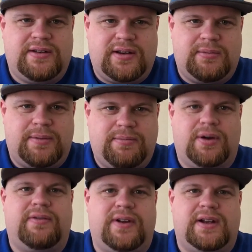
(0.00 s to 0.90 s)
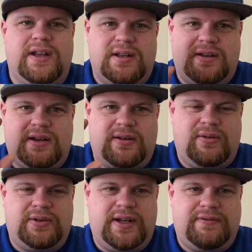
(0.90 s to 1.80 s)
They're going to be perfect. You're going to
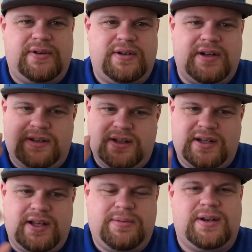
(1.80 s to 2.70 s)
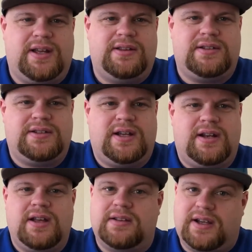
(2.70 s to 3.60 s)
hold that phone and it's going to keep it nice and shake.
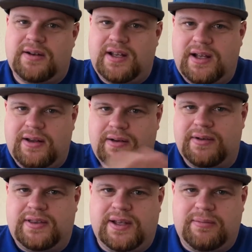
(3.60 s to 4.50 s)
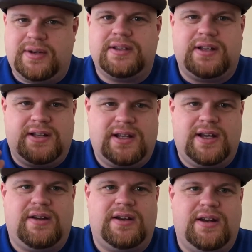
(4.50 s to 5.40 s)
Not going to take out everything, but it's going to take
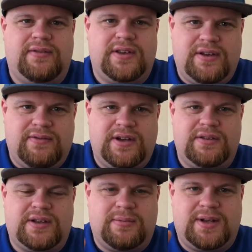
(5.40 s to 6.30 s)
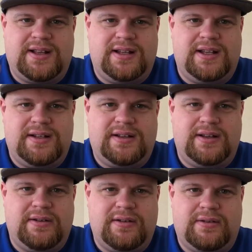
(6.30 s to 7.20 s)
out enough that your video is going to be clean,
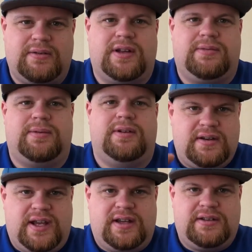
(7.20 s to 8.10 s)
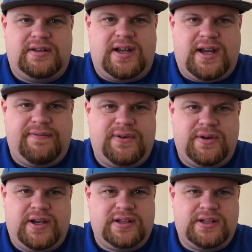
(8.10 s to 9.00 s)
clear, and crisp. Next,
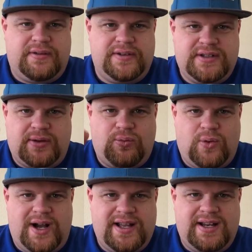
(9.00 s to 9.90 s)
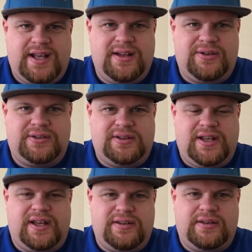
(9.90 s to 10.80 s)
iPhone X offers a wide angle
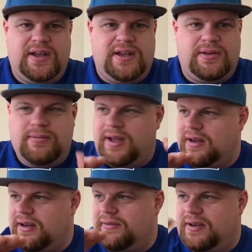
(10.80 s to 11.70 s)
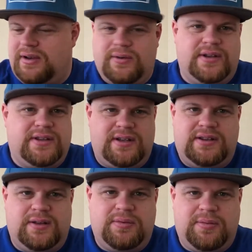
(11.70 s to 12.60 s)
lens. You might even notice that it
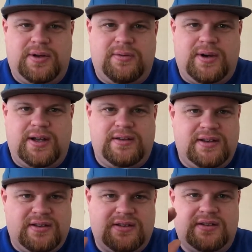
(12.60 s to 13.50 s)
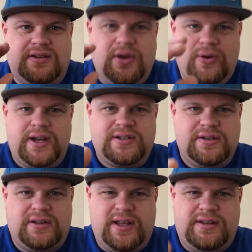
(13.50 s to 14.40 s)
seems pretty wide, and this is no
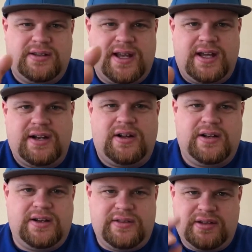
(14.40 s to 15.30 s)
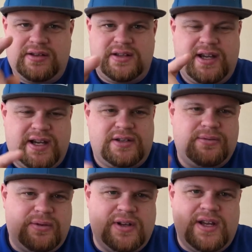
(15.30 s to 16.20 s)
extra lens added on here. This is the
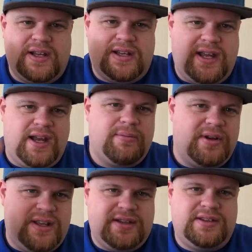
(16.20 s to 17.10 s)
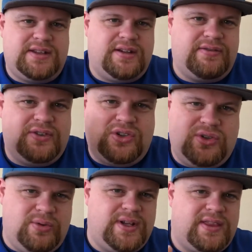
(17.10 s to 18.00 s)
actual camera itself
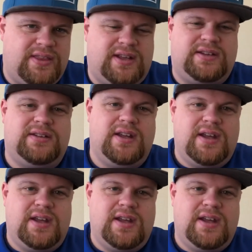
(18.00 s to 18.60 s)
doing this.